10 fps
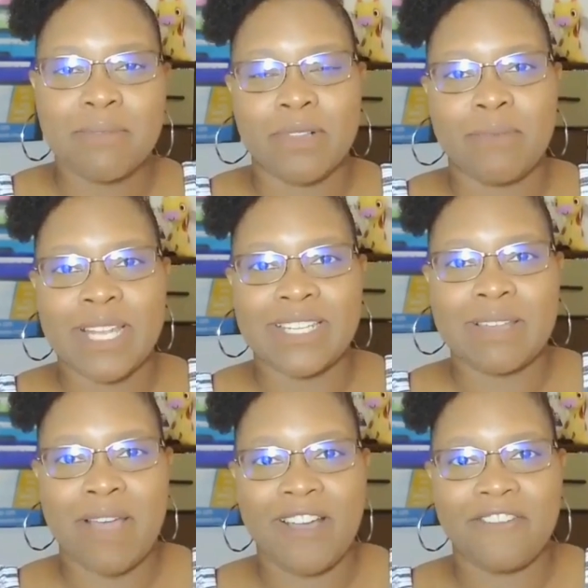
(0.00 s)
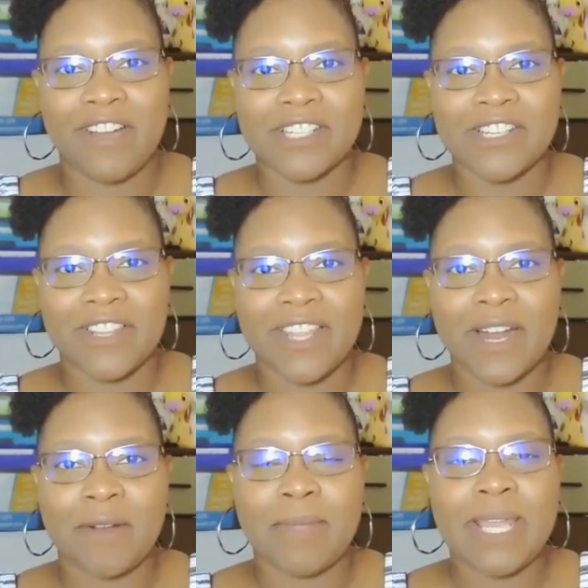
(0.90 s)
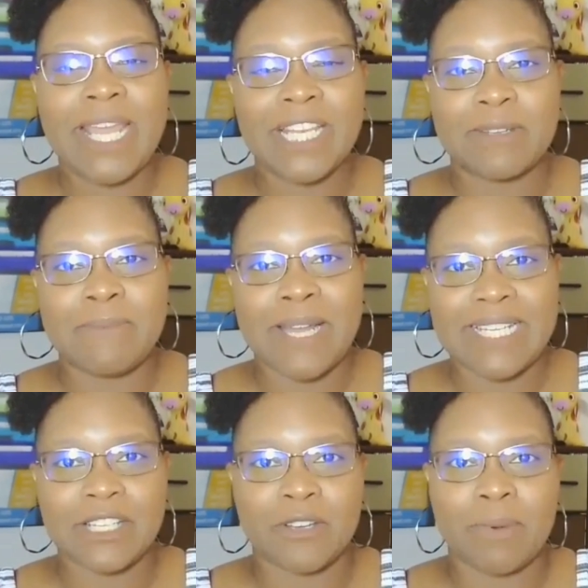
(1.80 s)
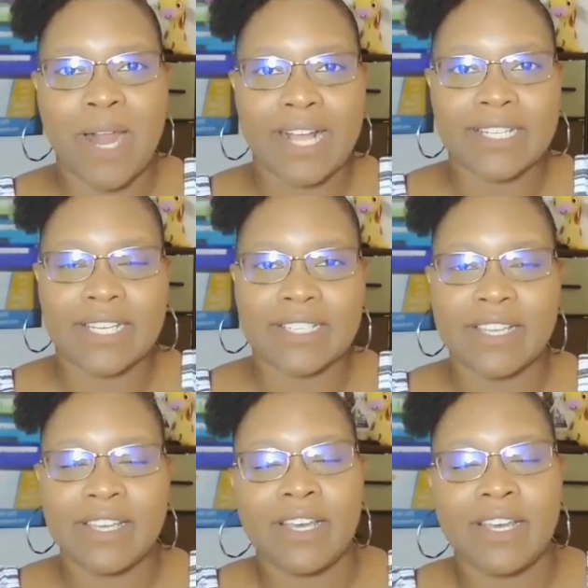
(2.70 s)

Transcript: implementing myofunctional therapy into my dental practice?